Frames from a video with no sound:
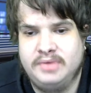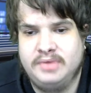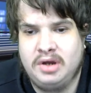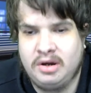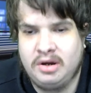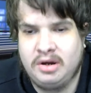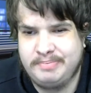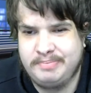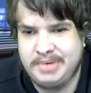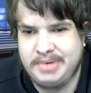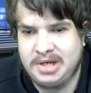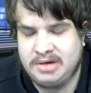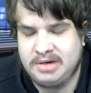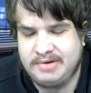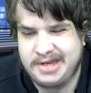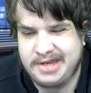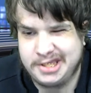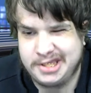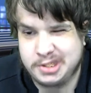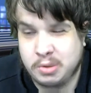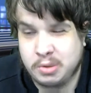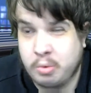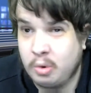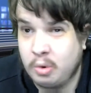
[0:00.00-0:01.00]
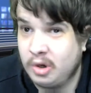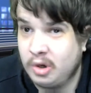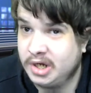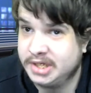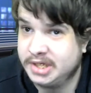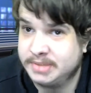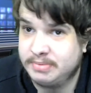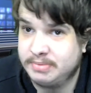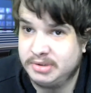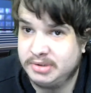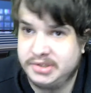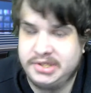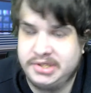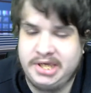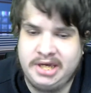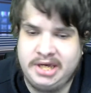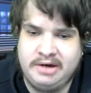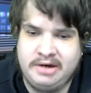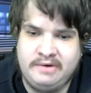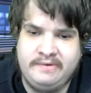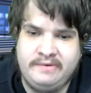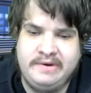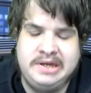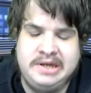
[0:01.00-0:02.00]
I've been up there twice
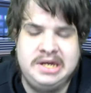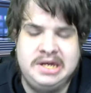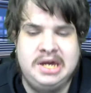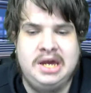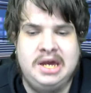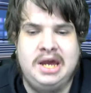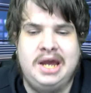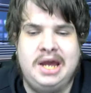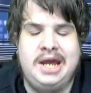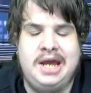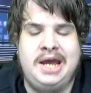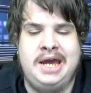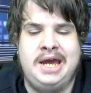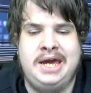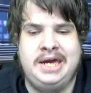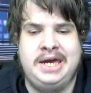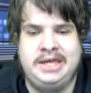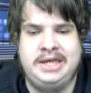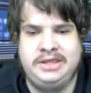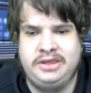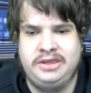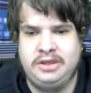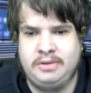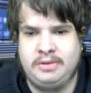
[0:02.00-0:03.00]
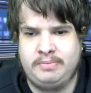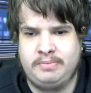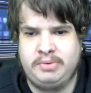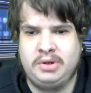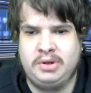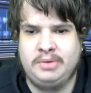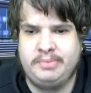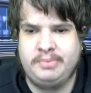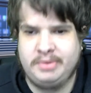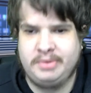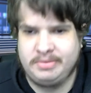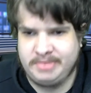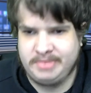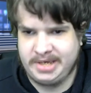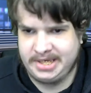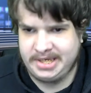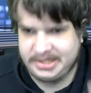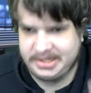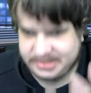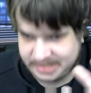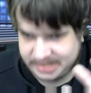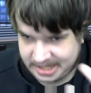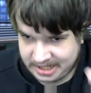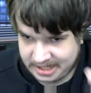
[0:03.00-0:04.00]
myself, and the problem
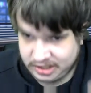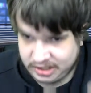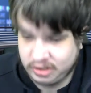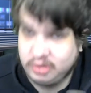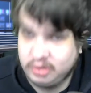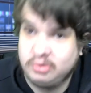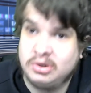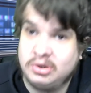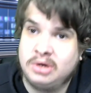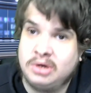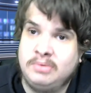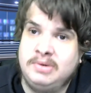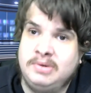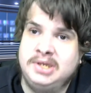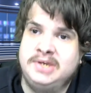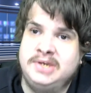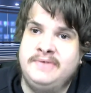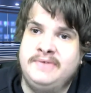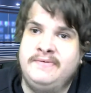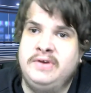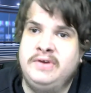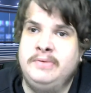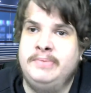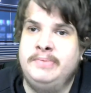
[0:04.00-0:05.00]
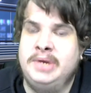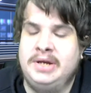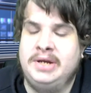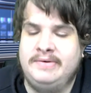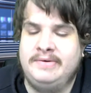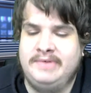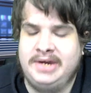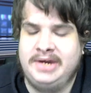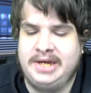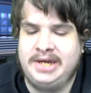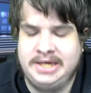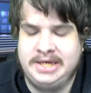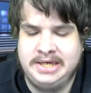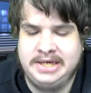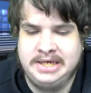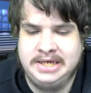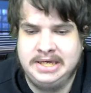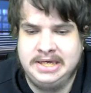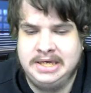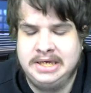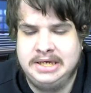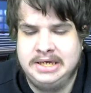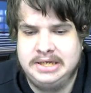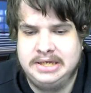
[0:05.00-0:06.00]
is, and you know this if you've been up there,
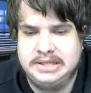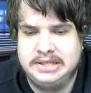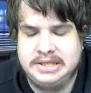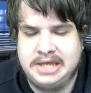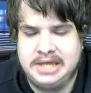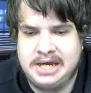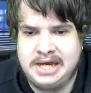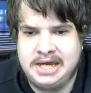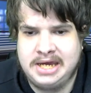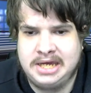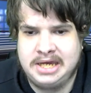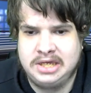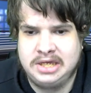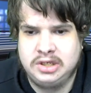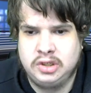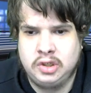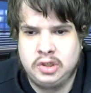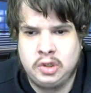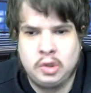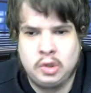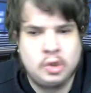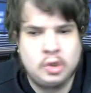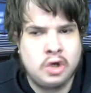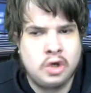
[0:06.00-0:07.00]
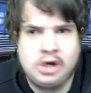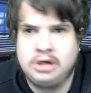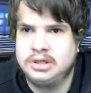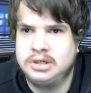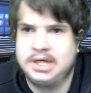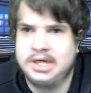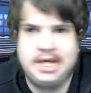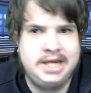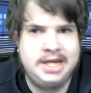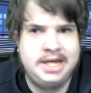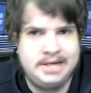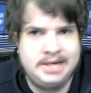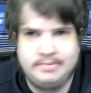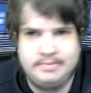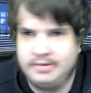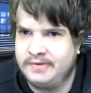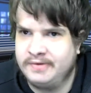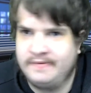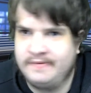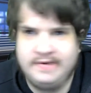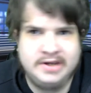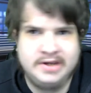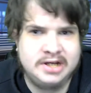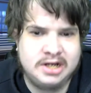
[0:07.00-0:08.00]
that you can't get an
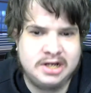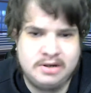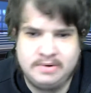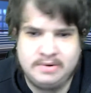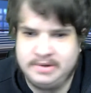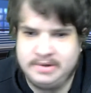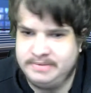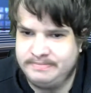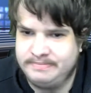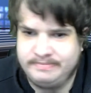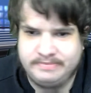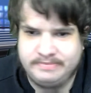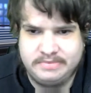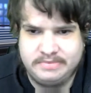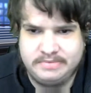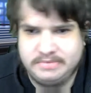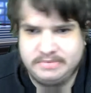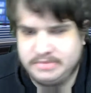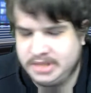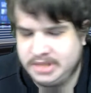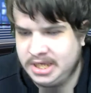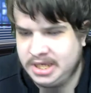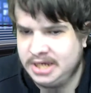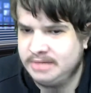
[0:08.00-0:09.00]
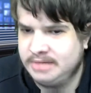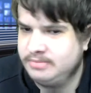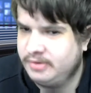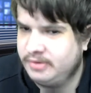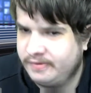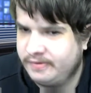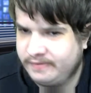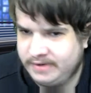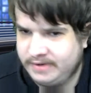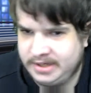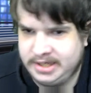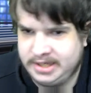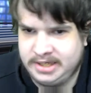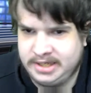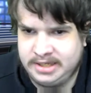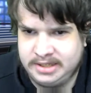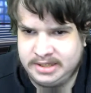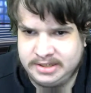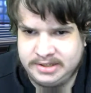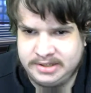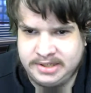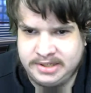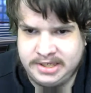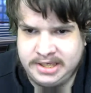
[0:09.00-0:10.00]
atmosphere going. The atmosphere,
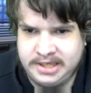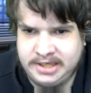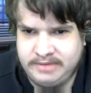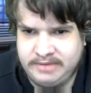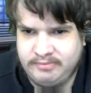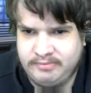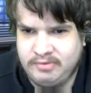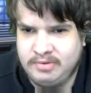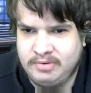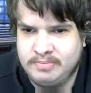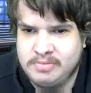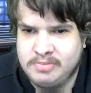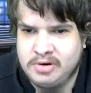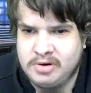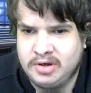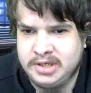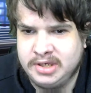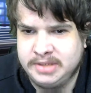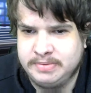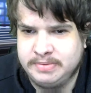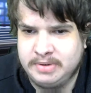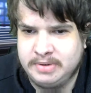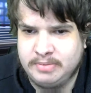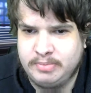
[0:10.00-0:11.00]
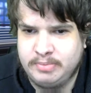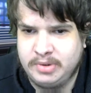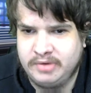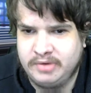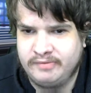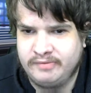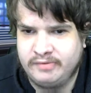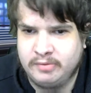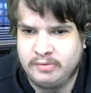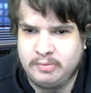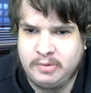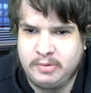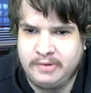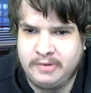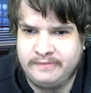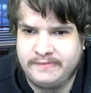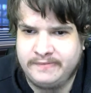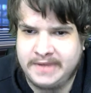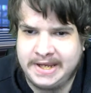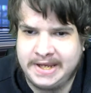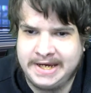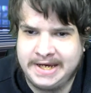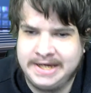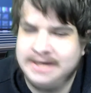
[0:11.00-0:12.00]
it reminds me a bit of the roof
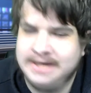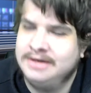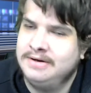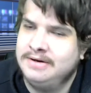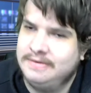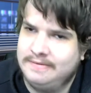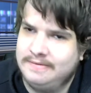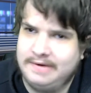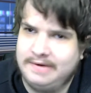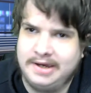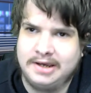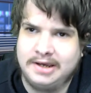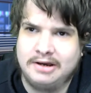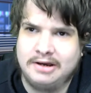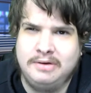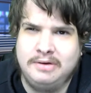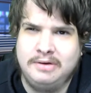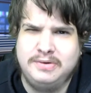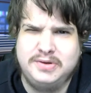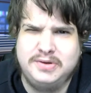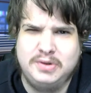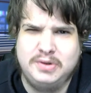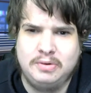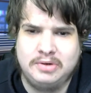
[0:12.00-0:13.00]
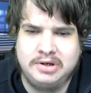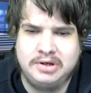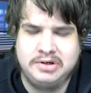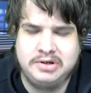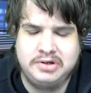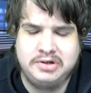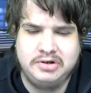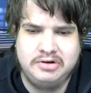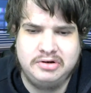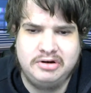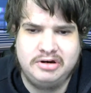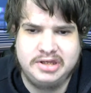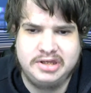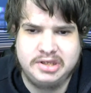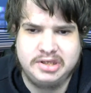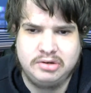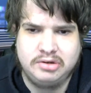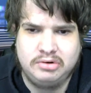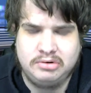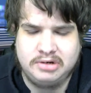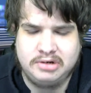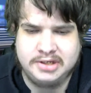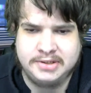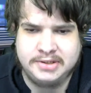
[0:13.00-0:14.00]
thing. There you go, still gives you an idea
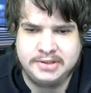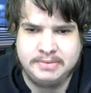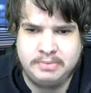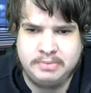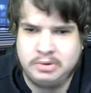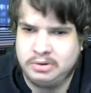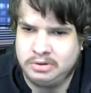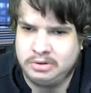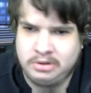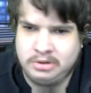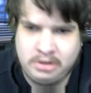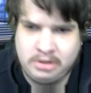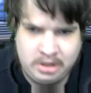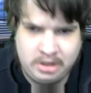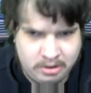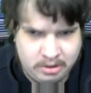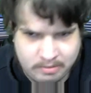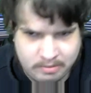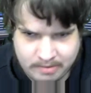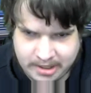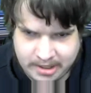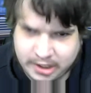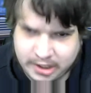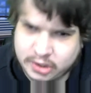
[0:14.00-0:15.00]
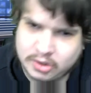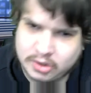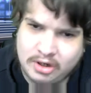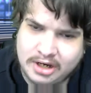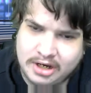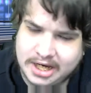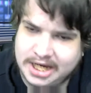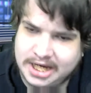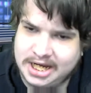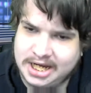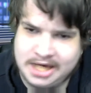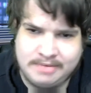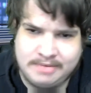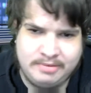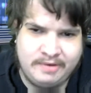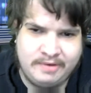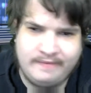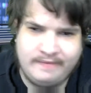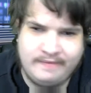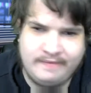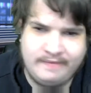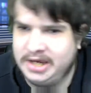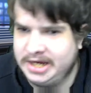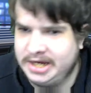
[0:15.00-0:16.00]
of our support. But you try and get an
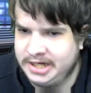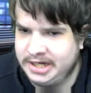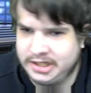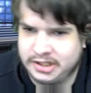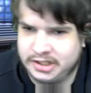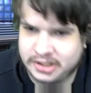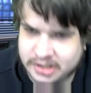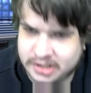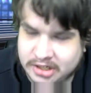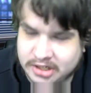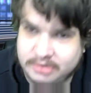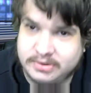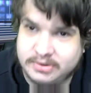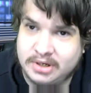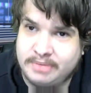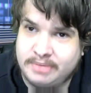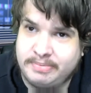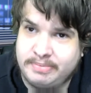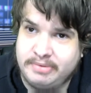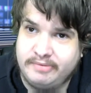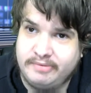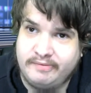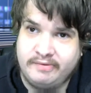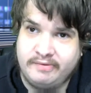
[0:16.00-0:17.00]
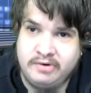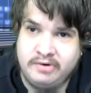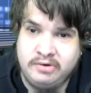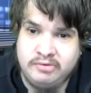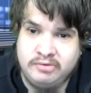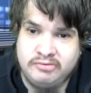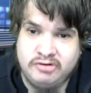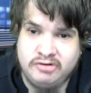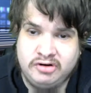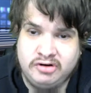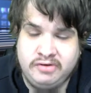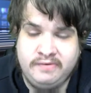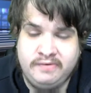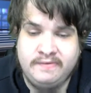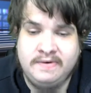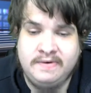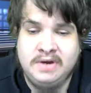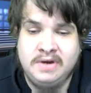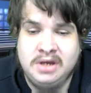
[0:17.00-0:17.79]
atmosphere and it just goes up through the roof.